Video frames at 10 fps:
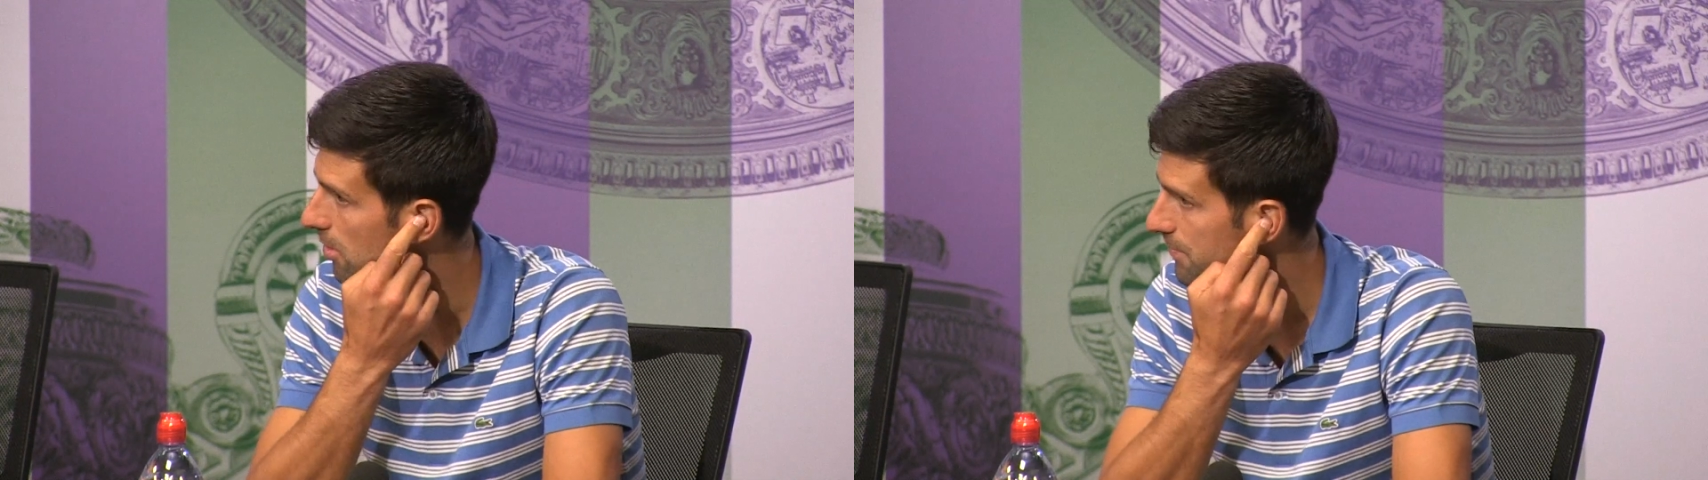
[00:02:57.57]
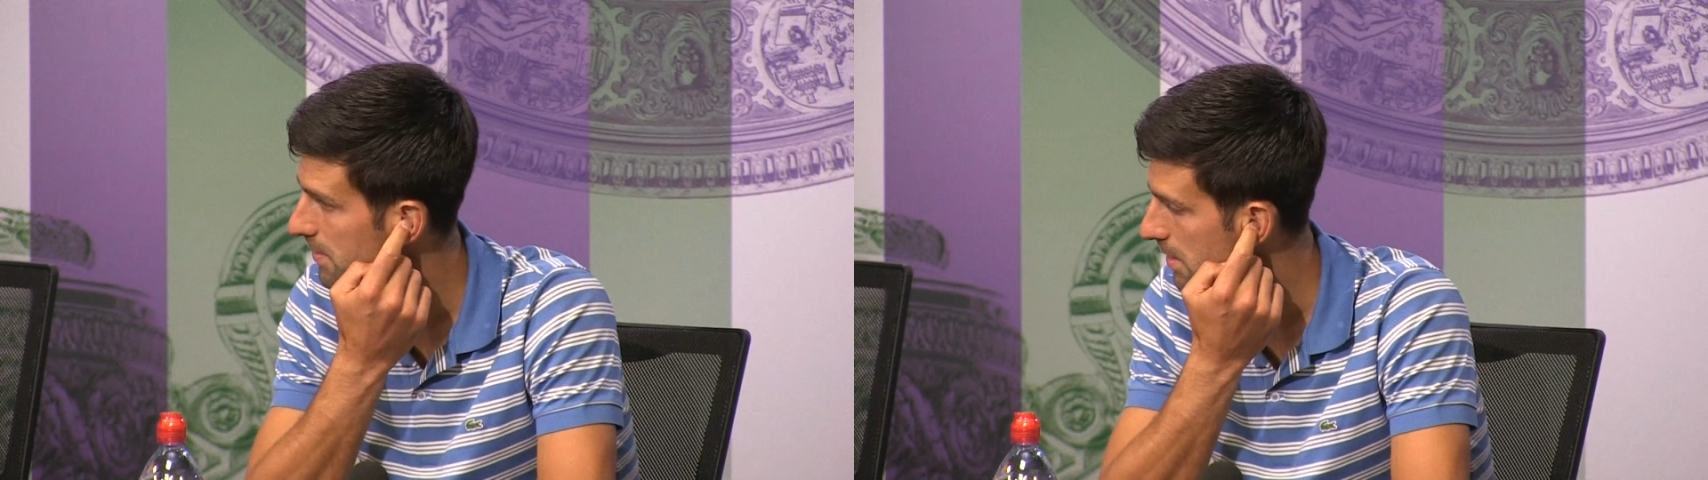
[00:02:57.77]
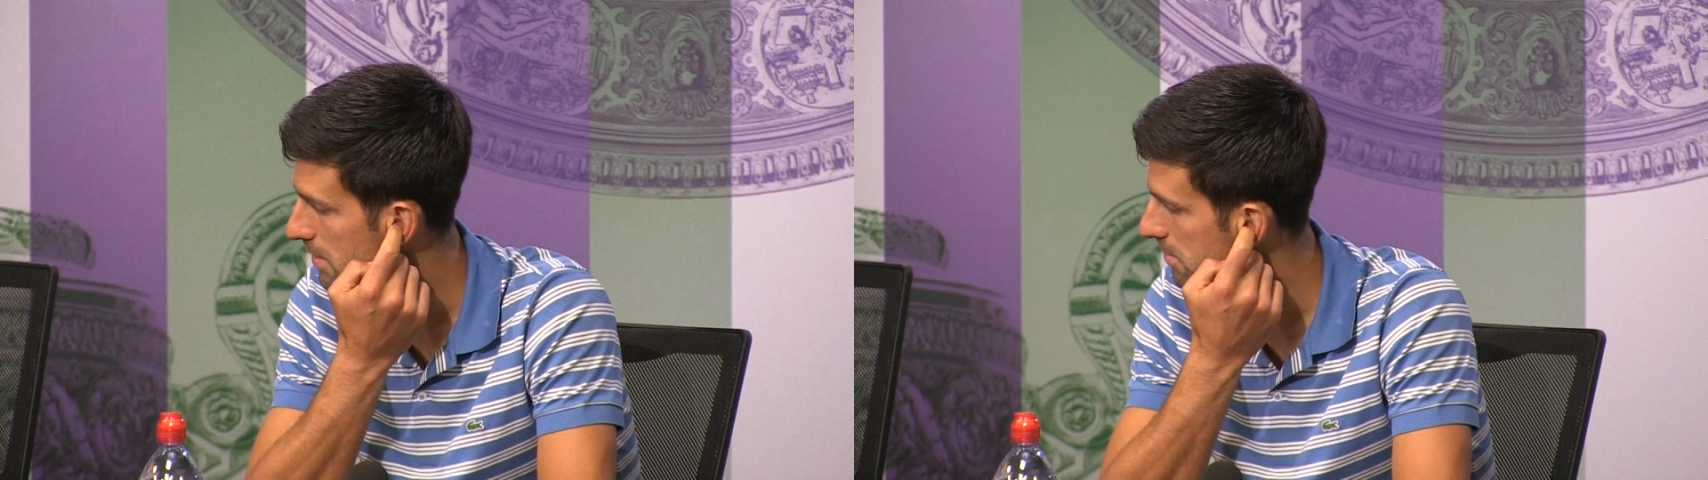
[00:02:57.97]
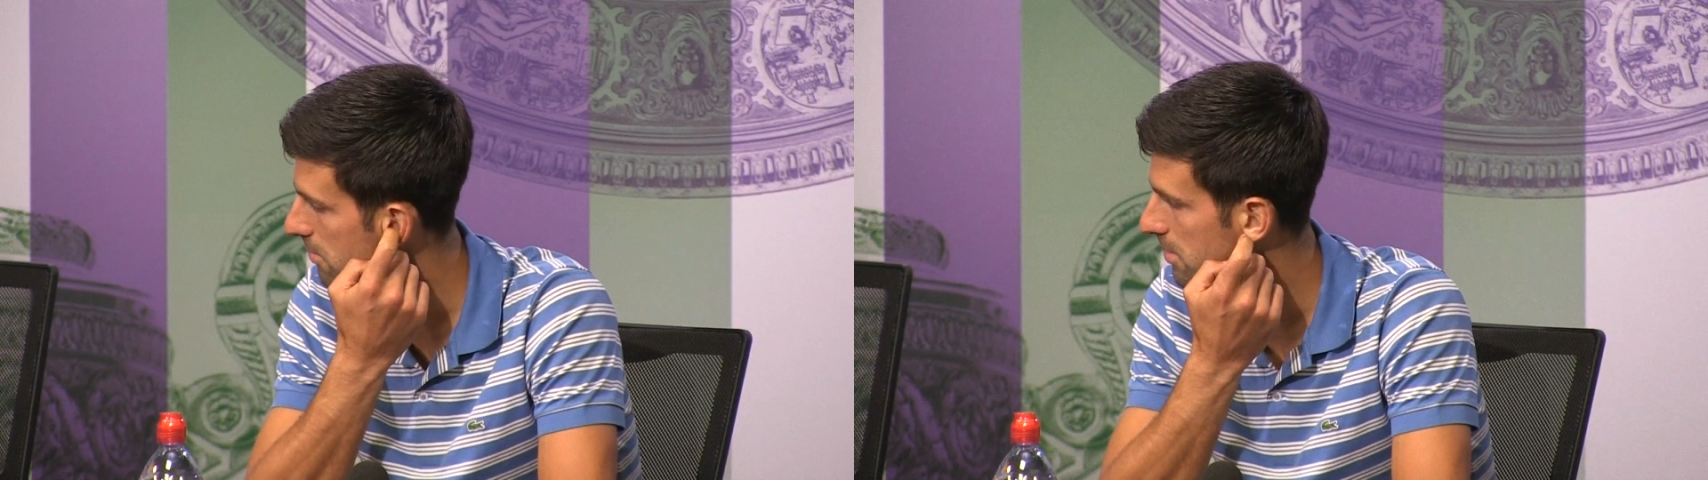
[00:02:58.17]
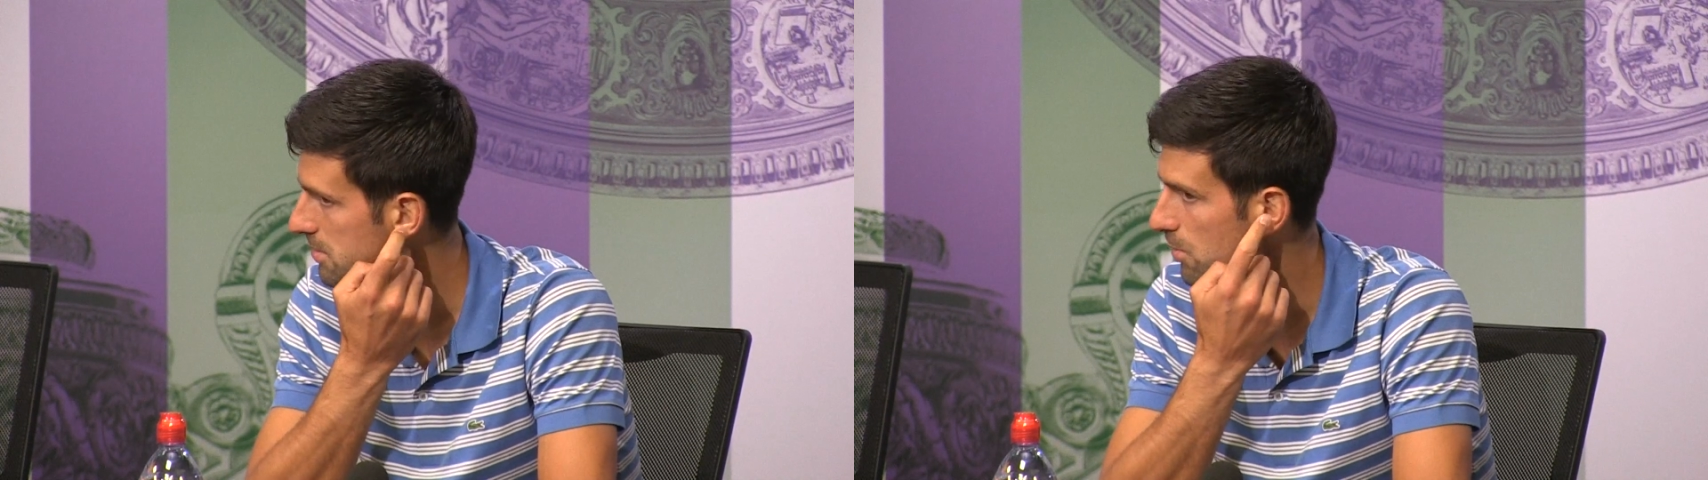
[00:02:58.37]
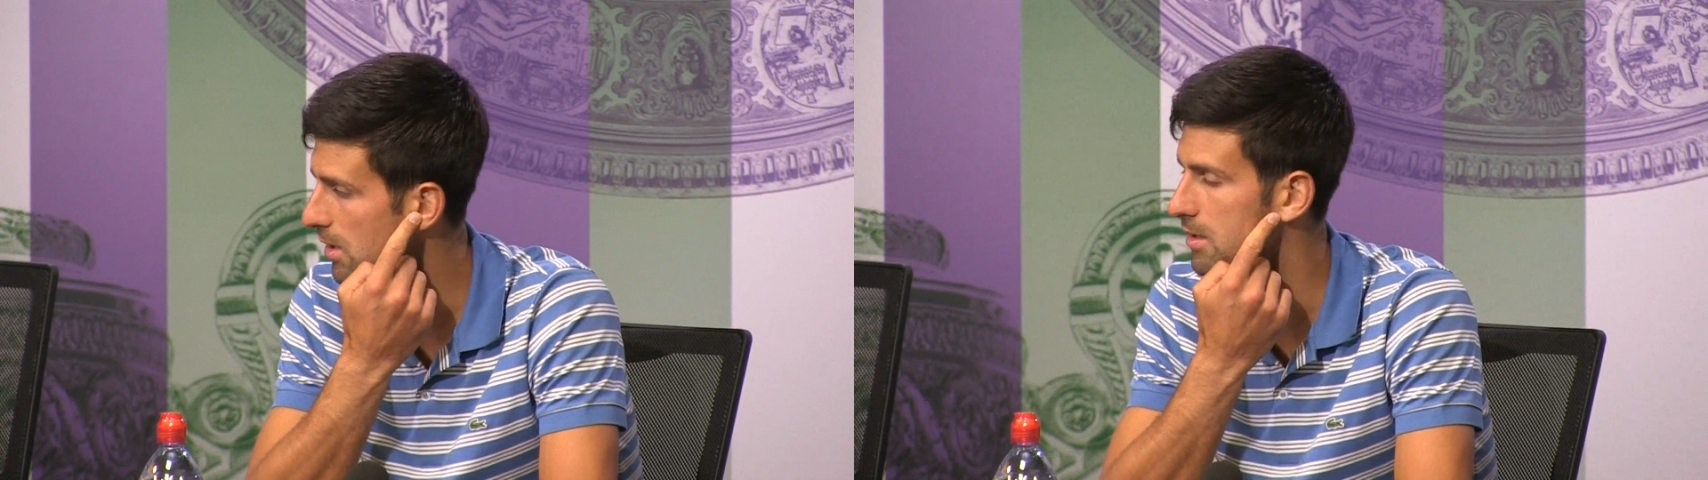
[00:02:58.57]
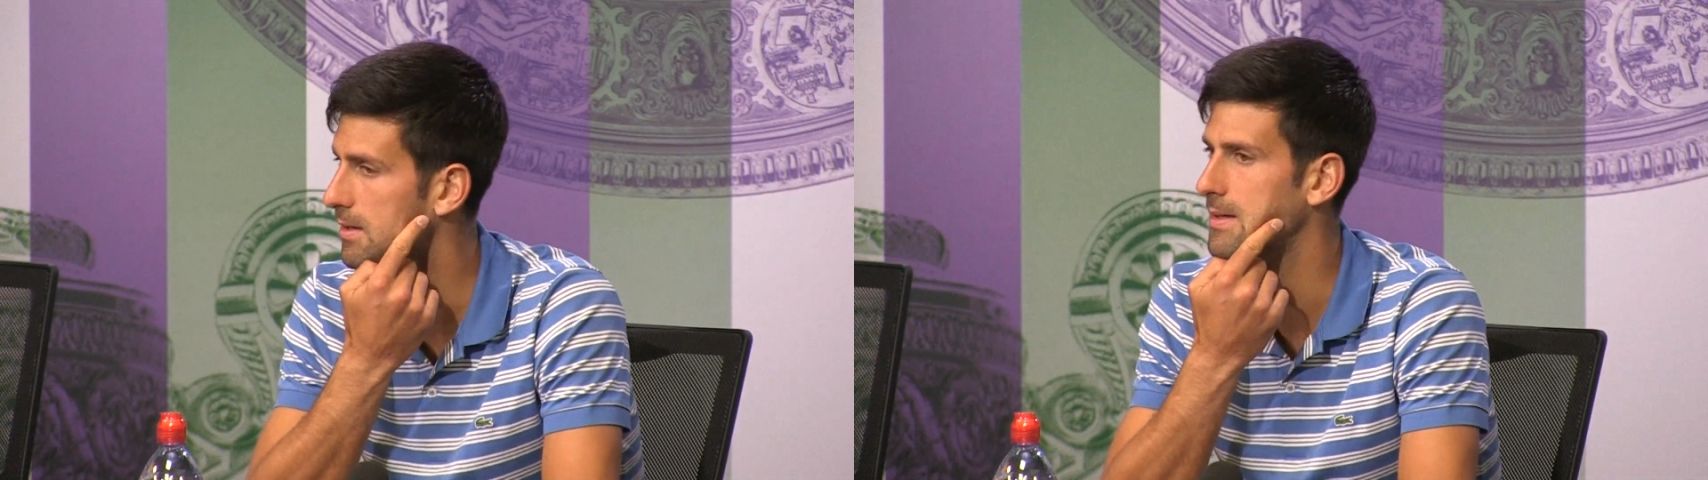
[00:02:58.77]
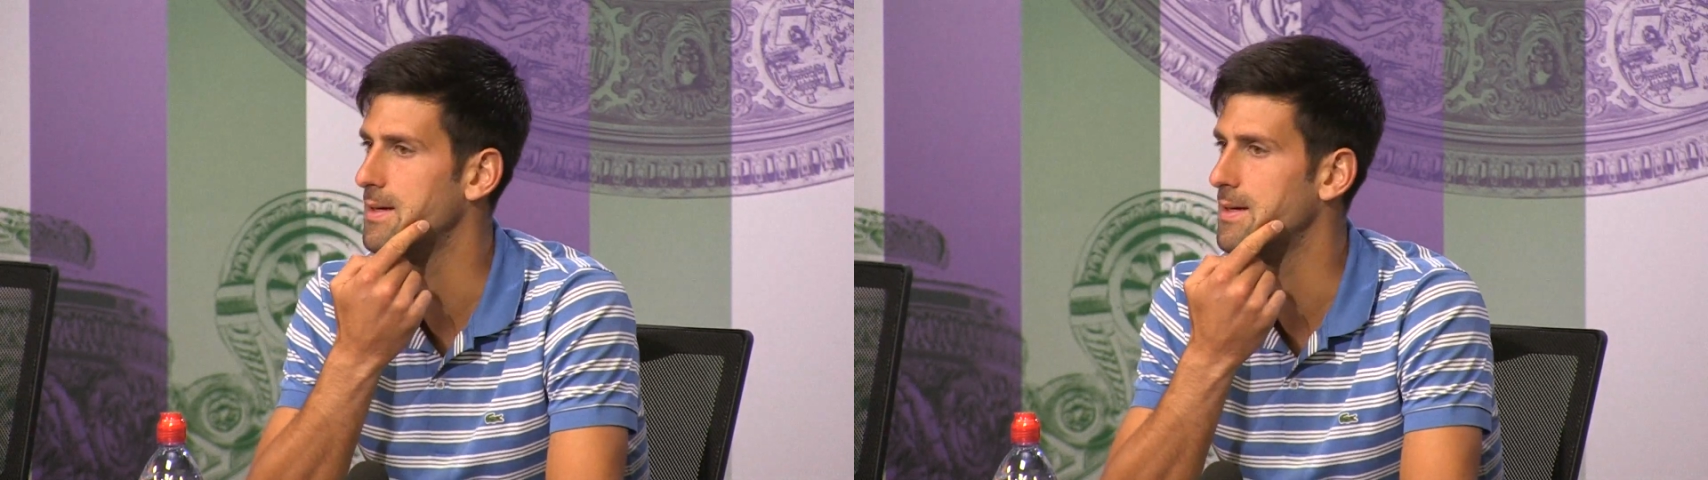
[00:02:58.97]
off the tennis court as well,